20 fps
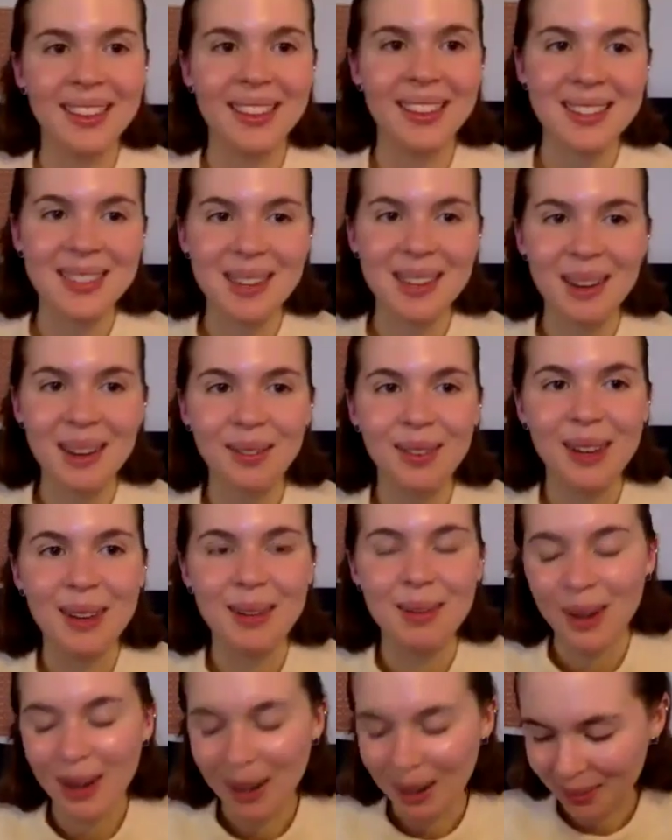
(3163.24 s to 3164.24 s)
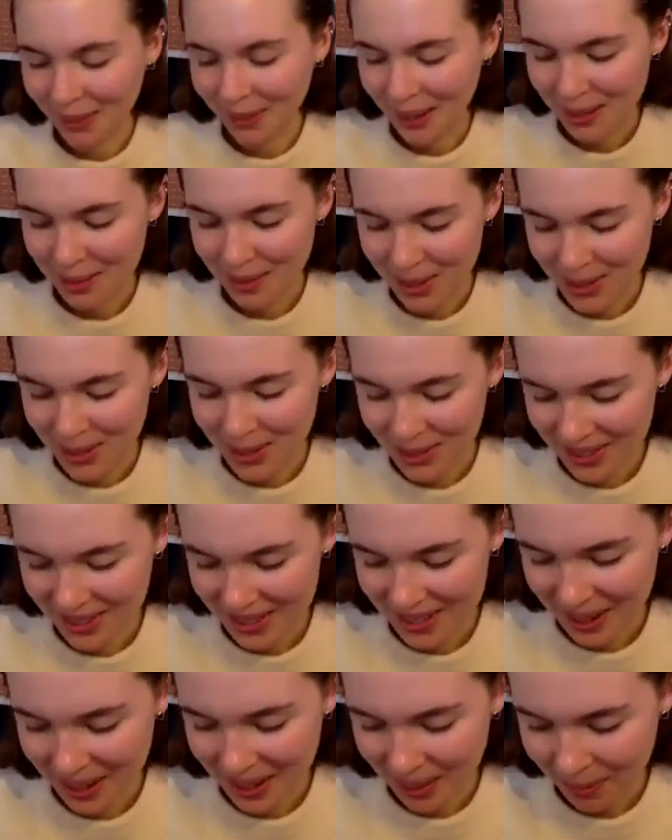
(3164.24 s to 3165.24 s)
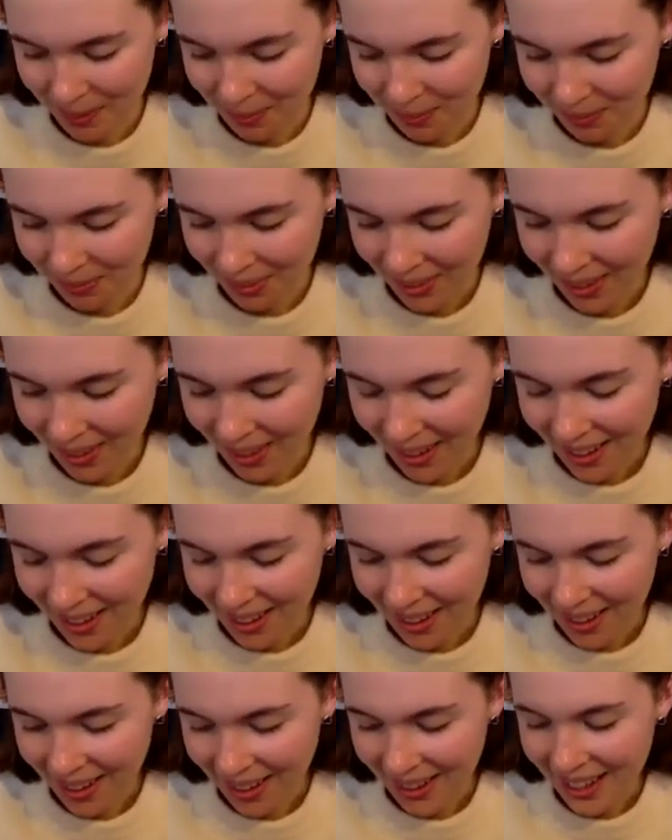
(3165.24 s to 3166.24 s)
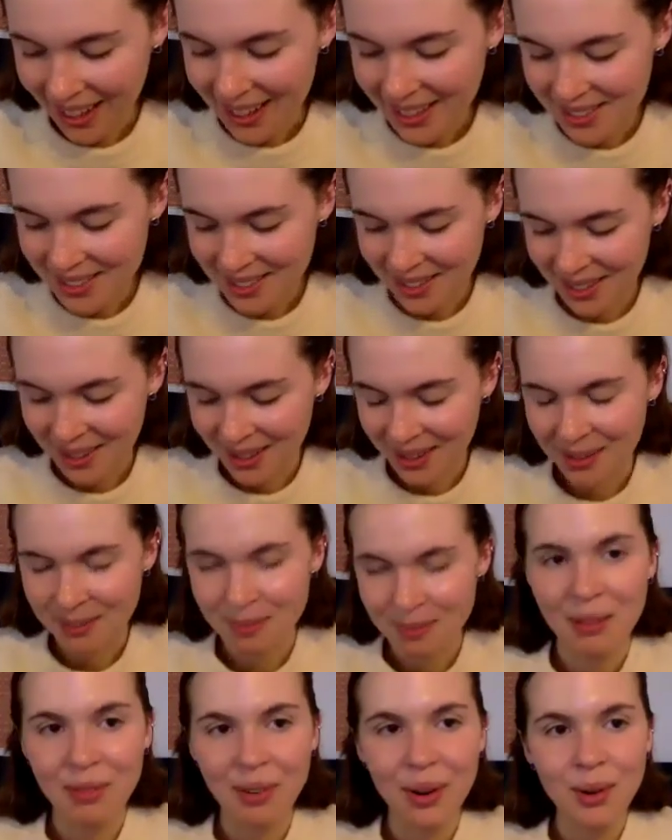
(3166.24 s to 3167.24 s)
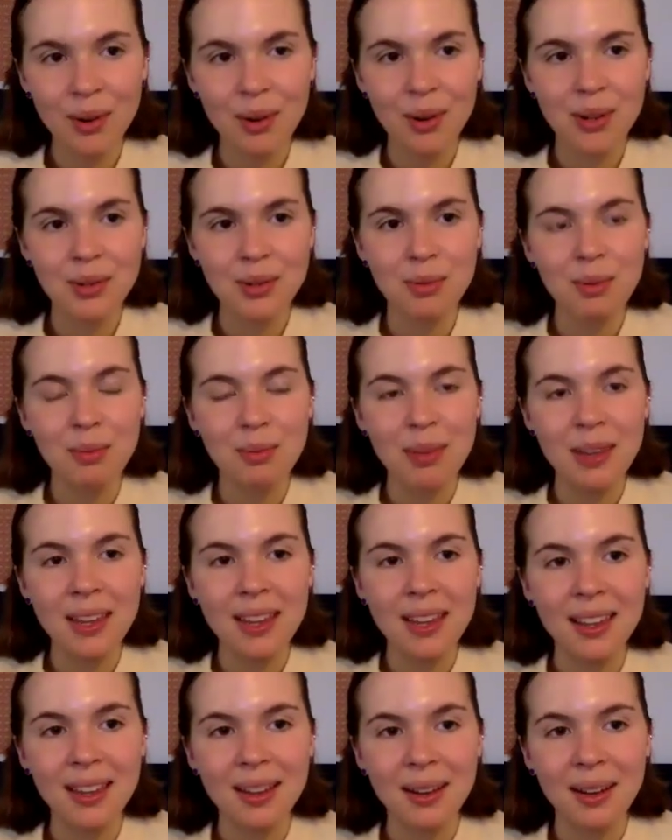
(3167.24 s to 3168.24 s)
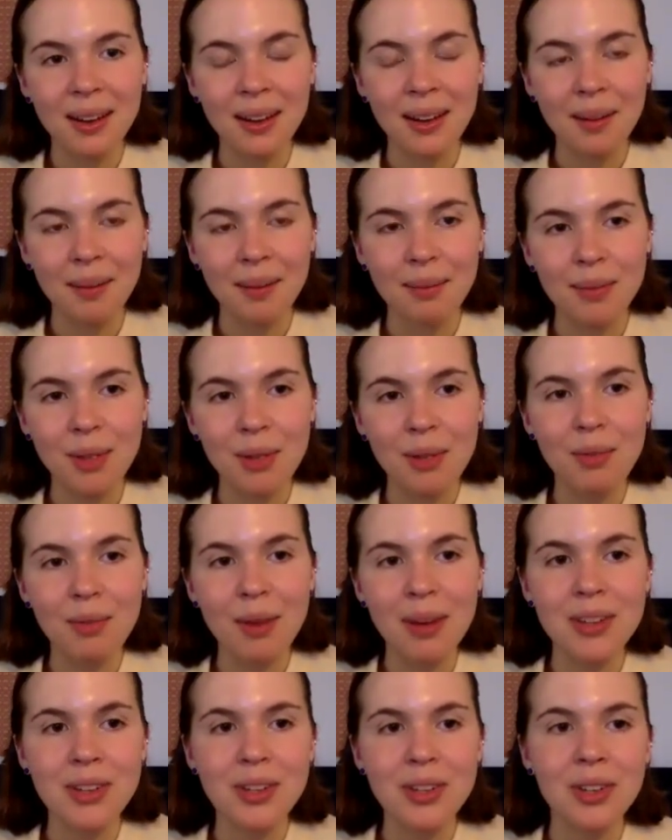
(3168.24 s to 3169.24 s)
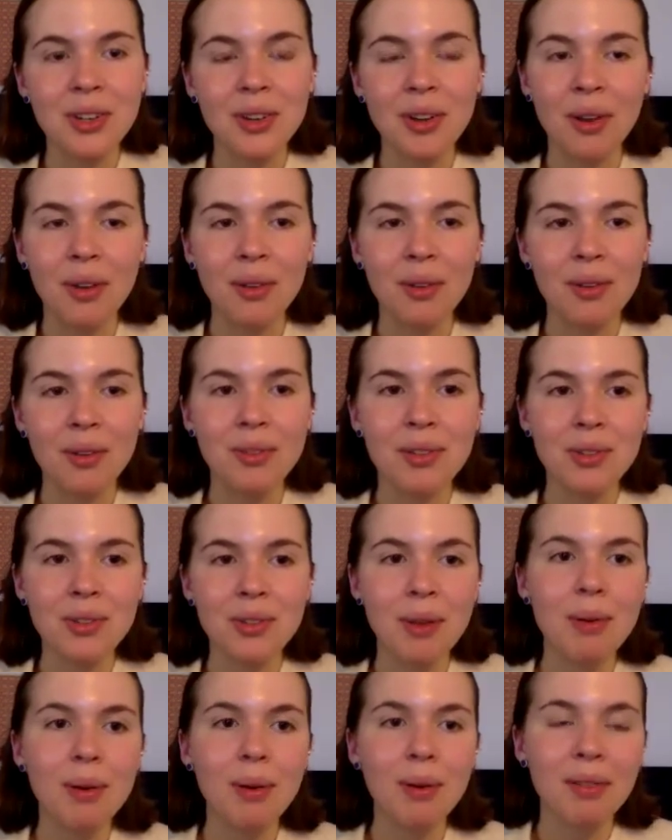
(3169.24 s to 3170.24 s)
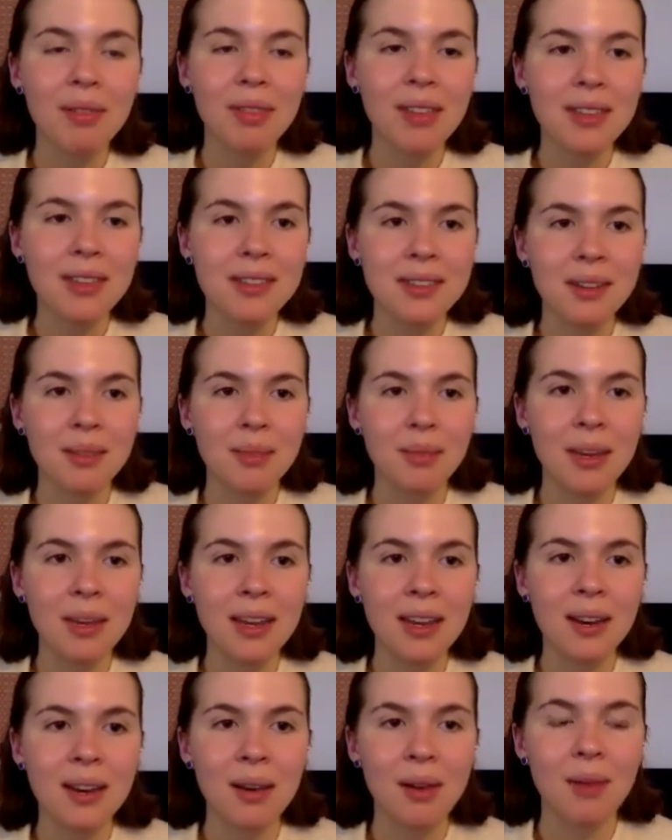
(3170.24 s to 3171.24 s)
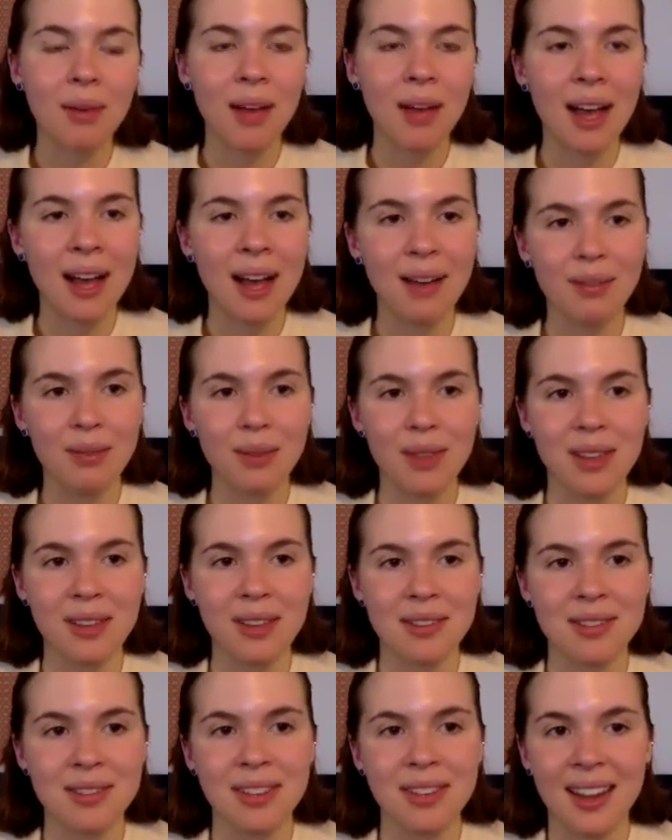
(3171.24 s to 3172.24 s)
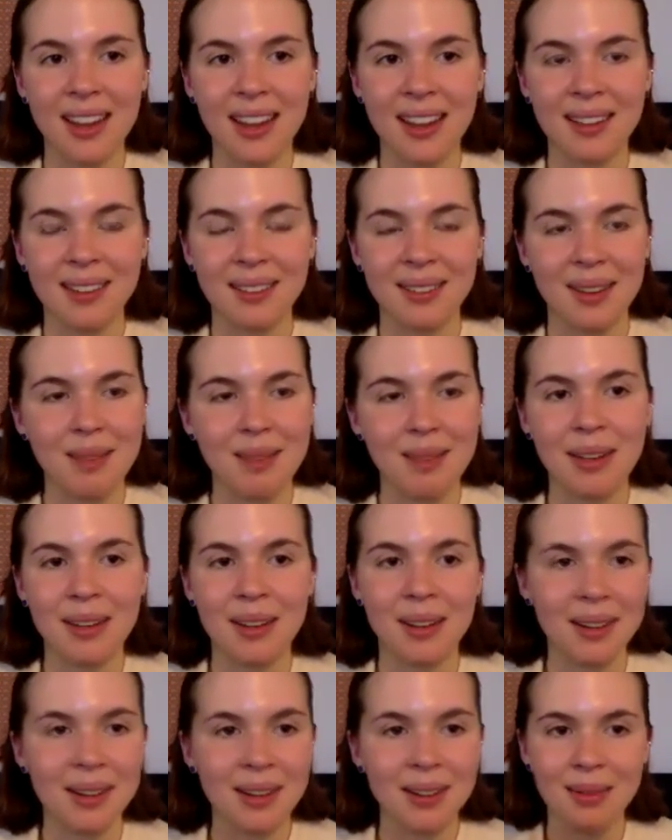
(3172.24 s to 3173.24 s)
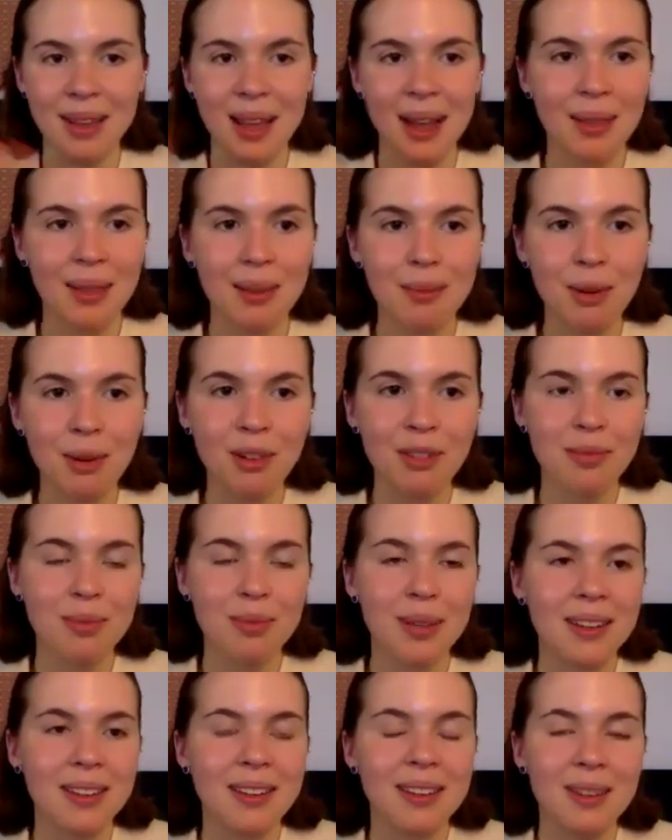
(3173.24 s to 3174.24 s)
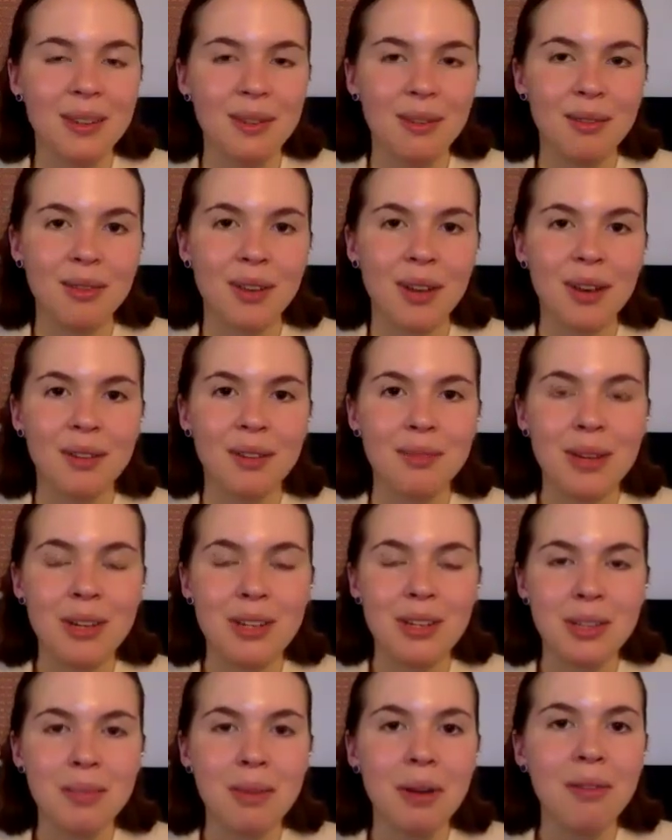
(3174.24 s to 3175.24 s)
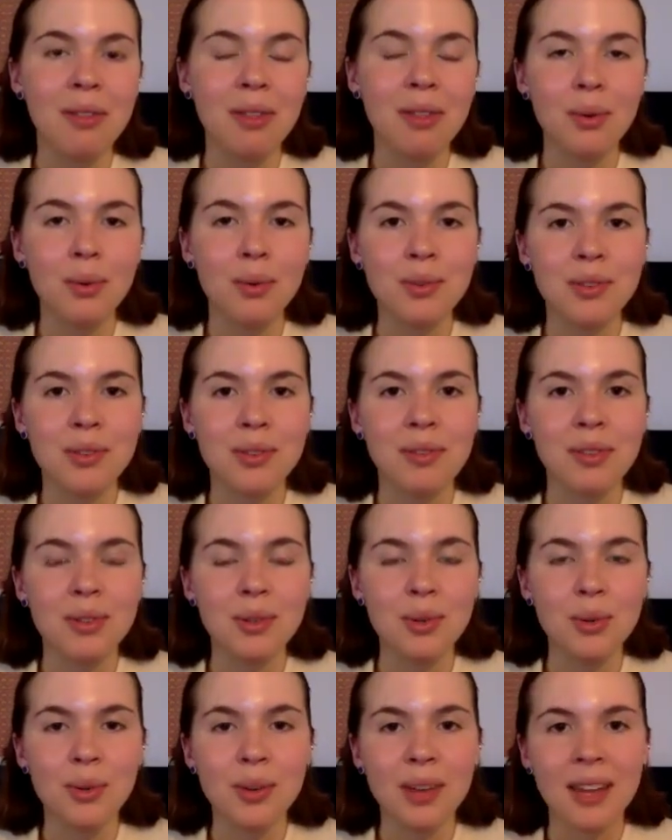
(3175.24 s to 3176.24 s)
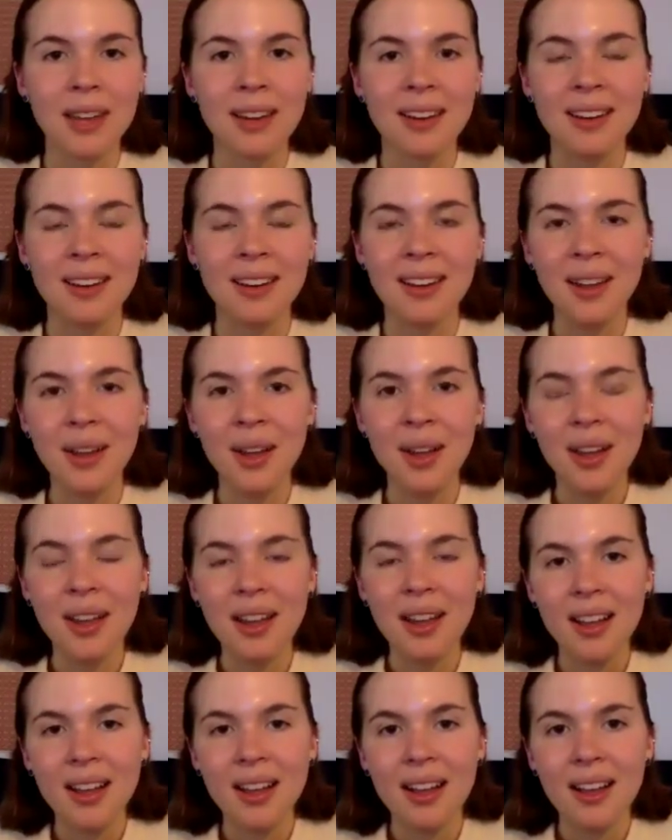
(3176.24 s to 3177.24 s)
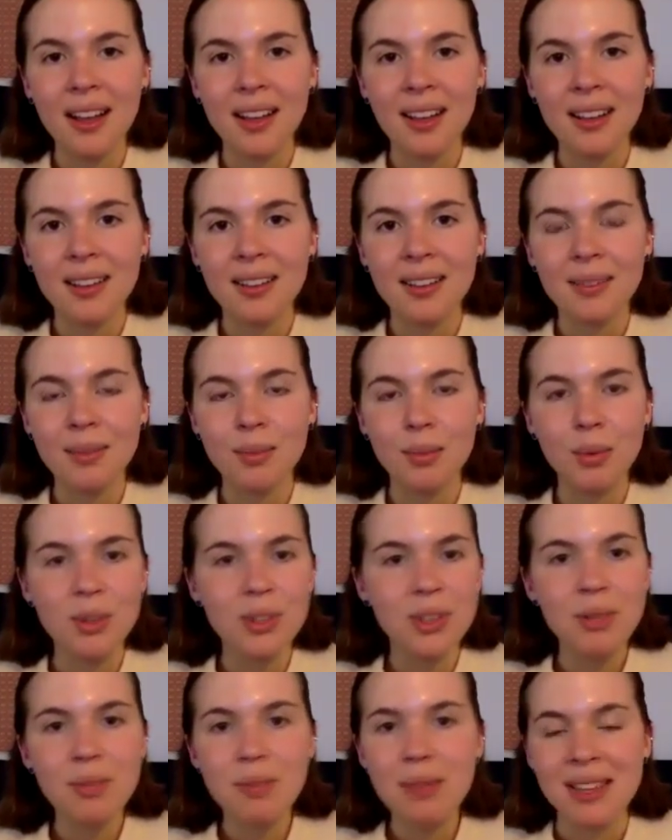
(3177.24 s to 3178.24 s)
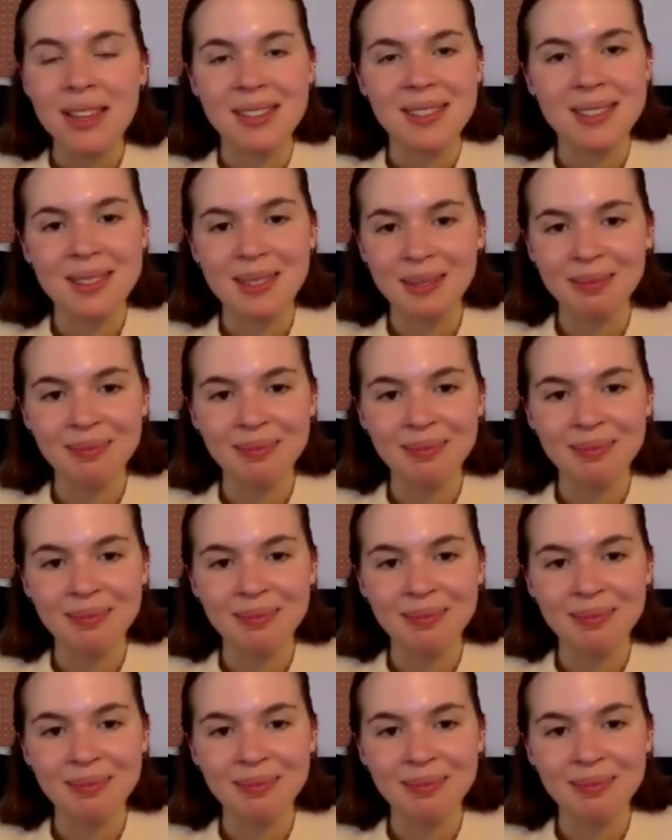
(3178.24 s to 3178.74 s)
That's lovely. What a lovely image. I guess my final question would be, you mentioned, you know, you've described a lot of things that we no longer have with us today. I mean, I could count them off, but you've kind of mentioned them over the course of the talk. And what do you miss?